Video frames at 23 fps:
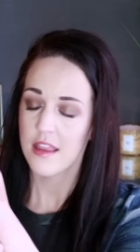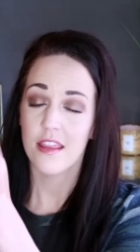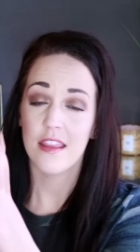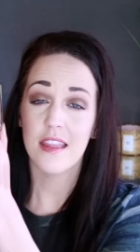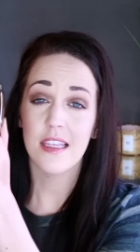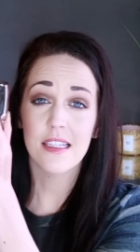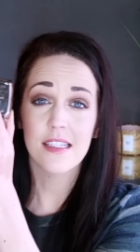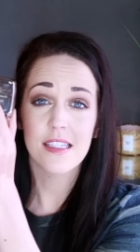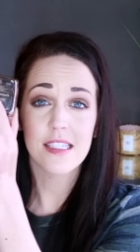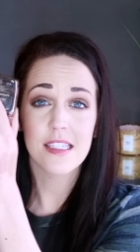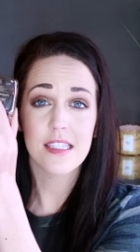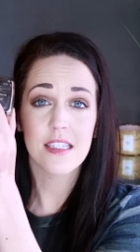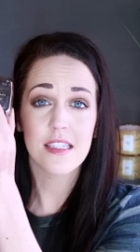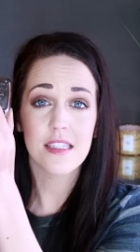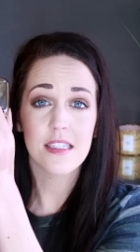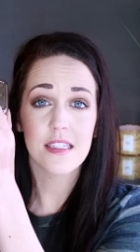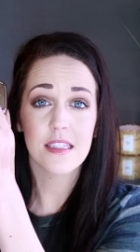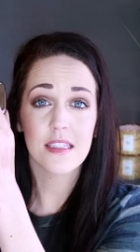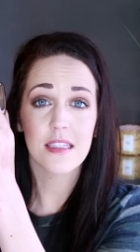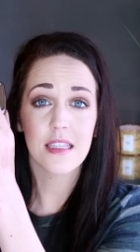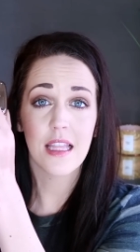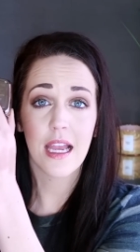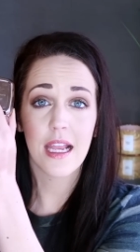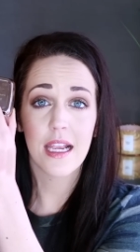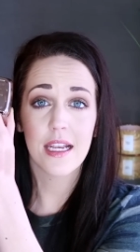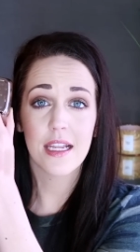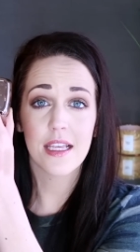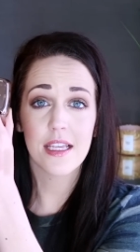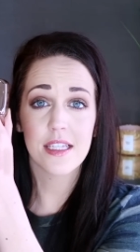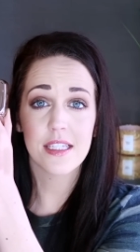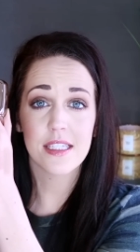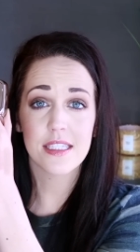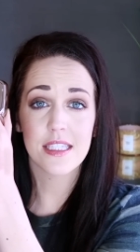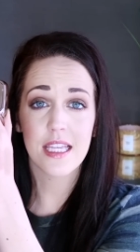the
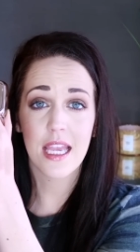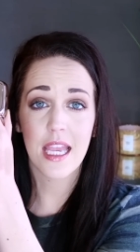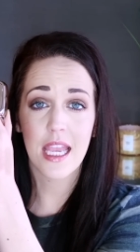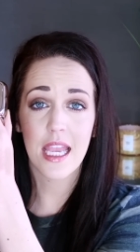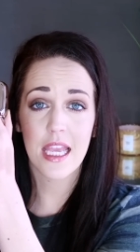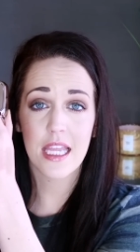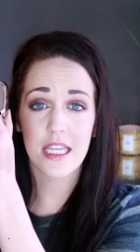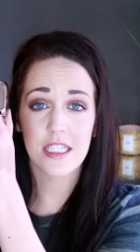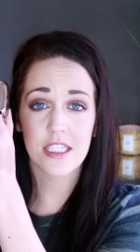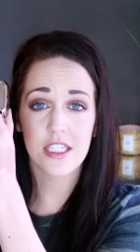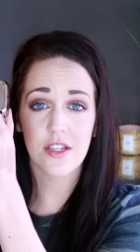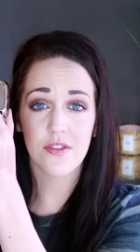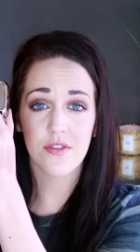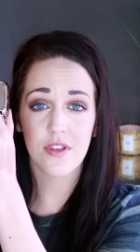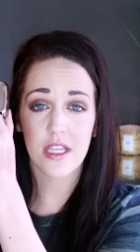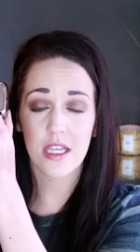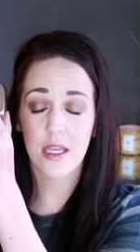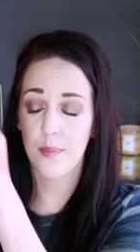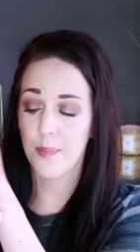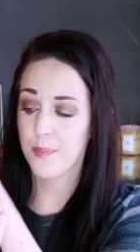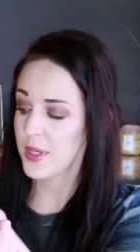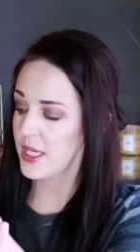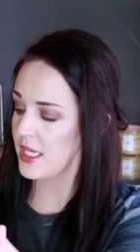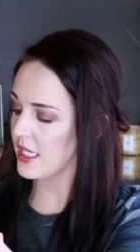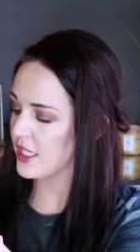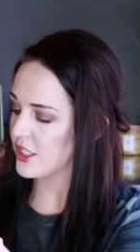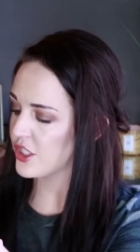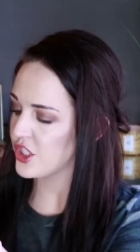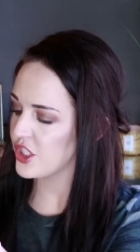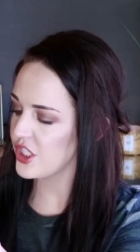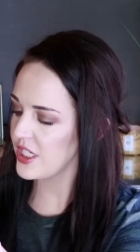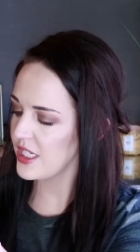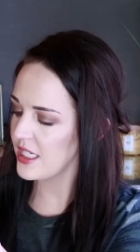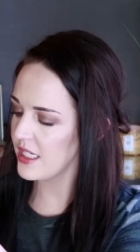slightest hint of like a
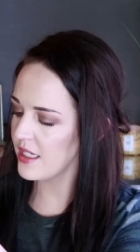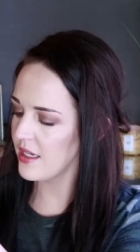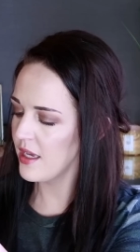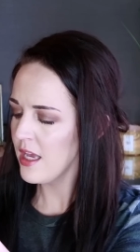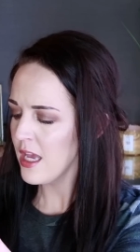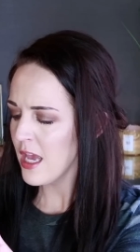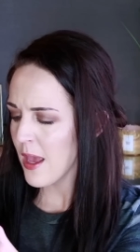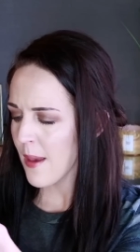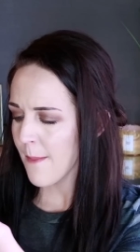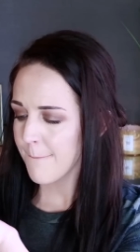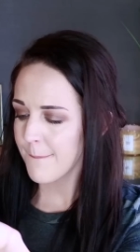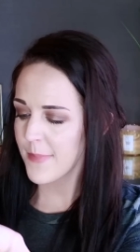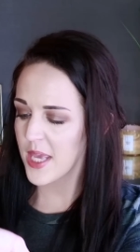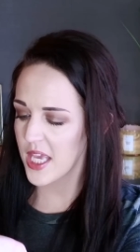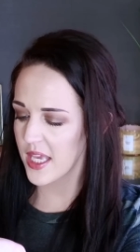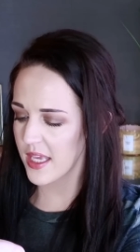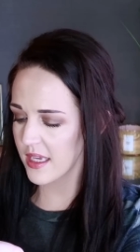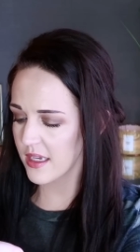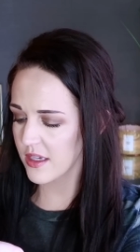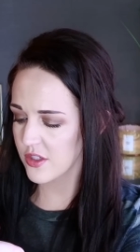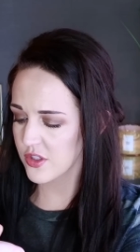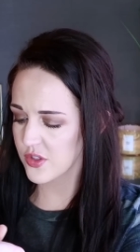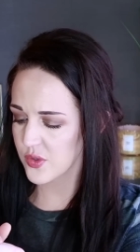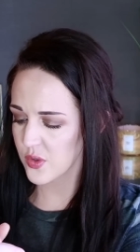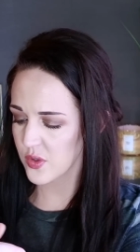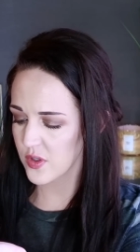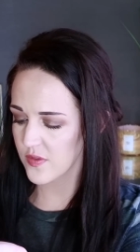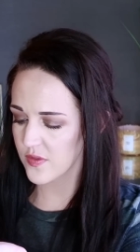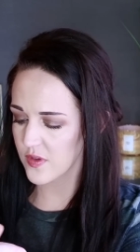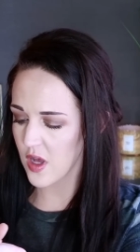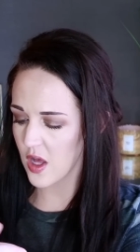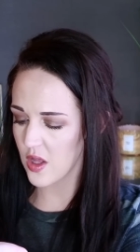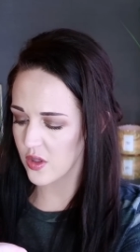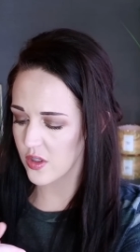peachy pink sort
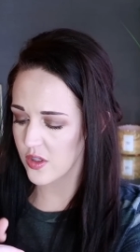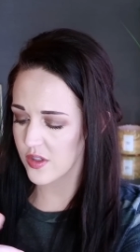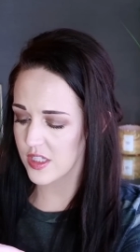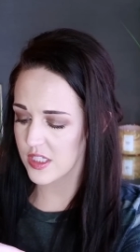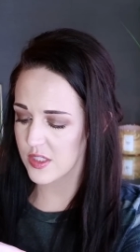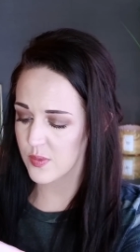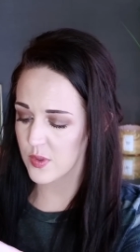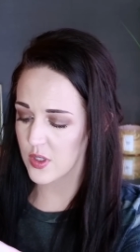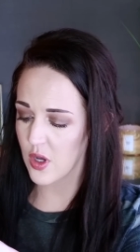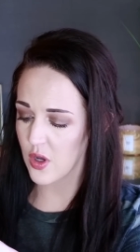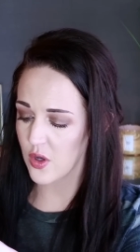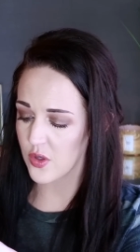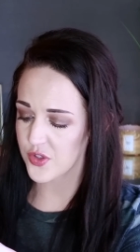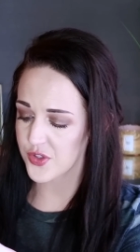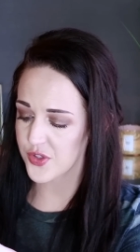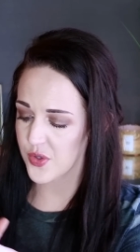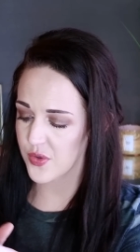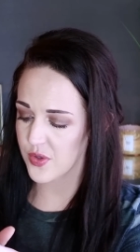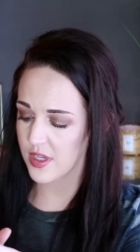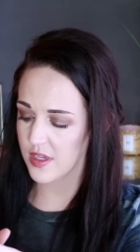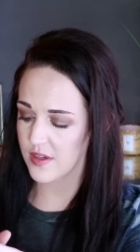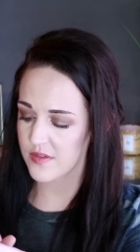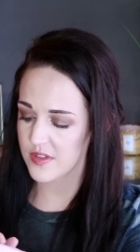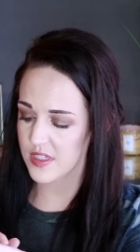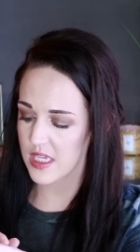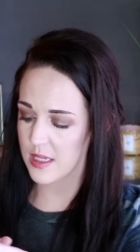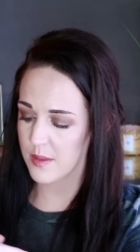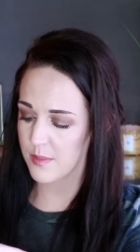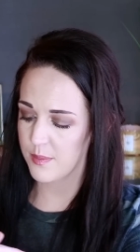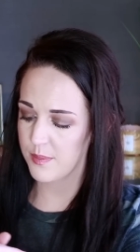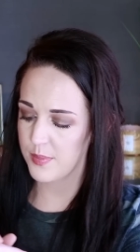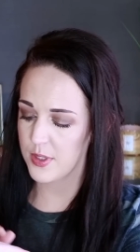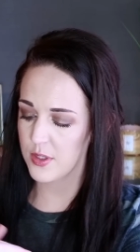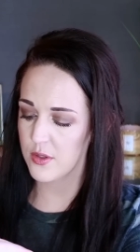of color. This one also gives
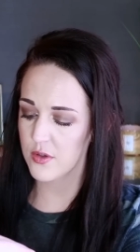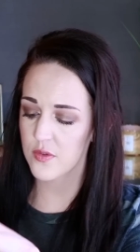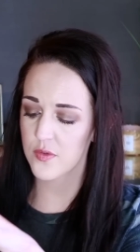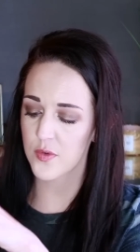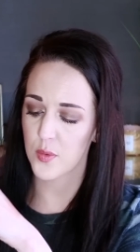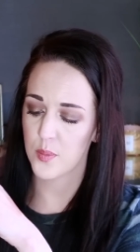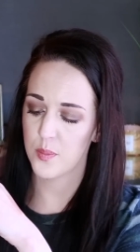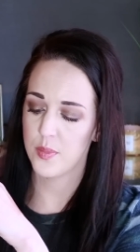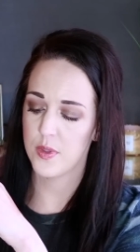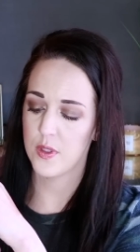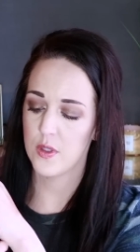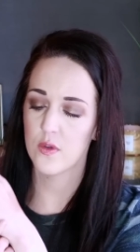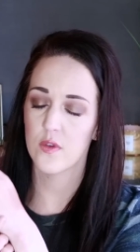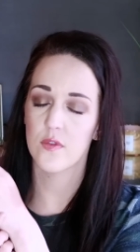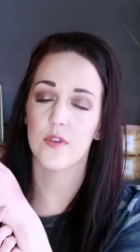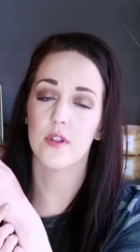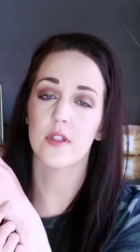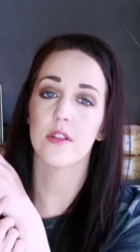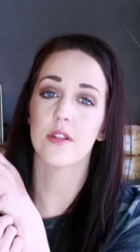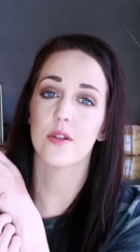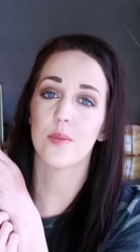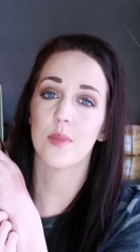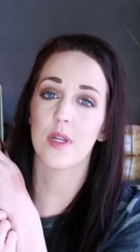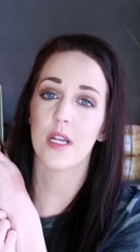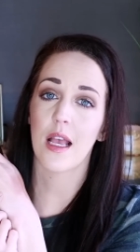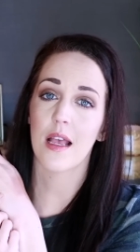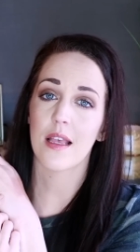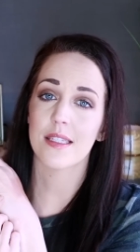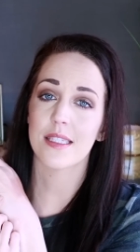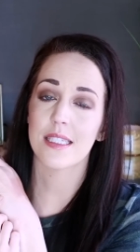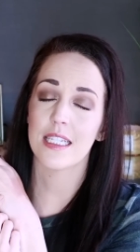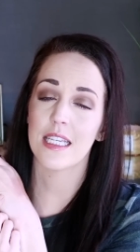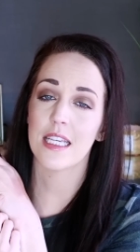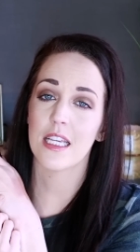a beautiful, beautiful
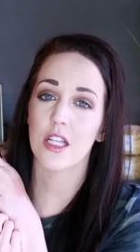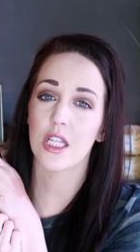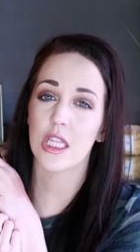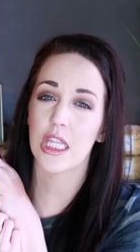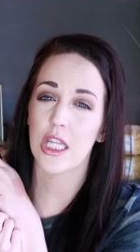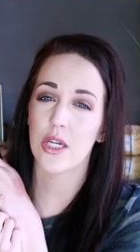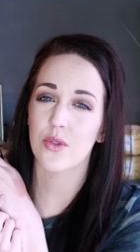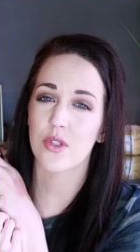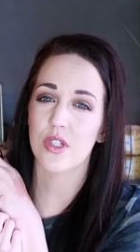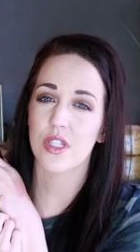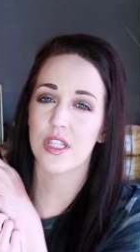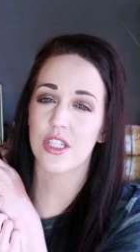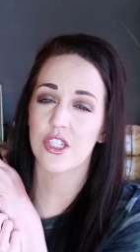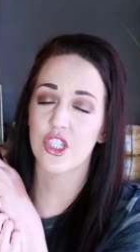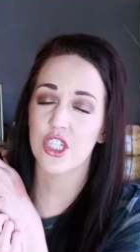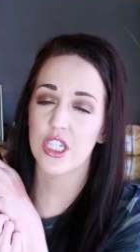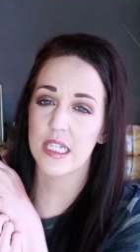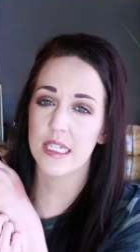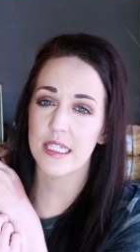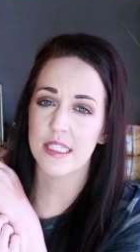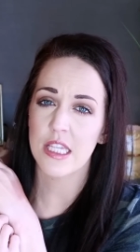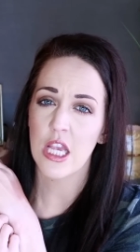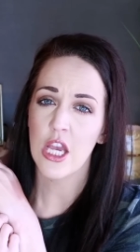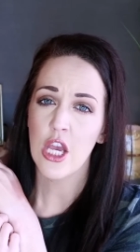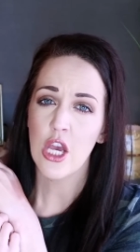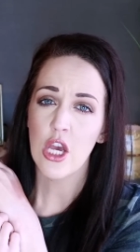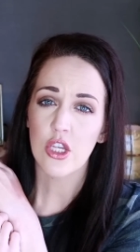luminosity and glow to the cheeks.